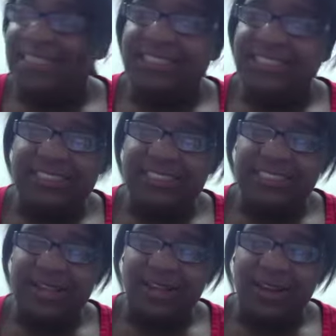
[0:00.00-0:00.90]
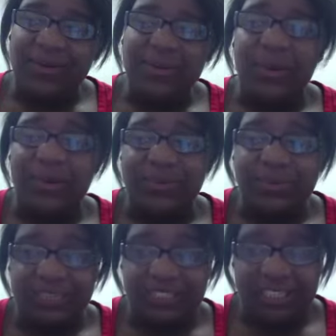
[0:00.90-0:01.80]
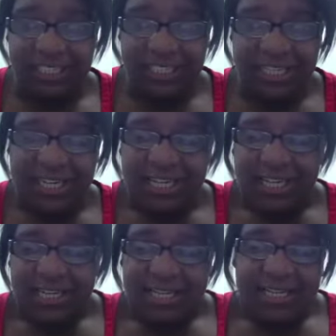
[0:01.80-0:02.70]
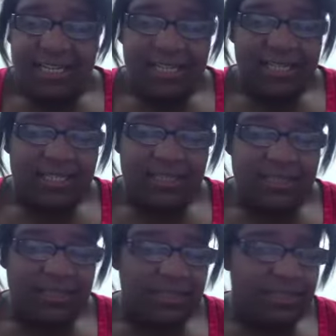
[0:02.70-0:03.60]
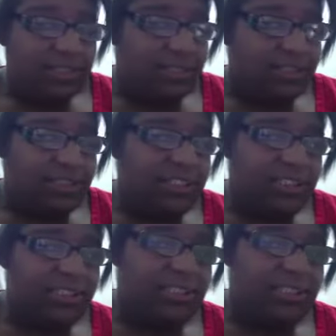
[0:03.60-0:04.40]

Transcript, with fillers: like remarkable. She you she's so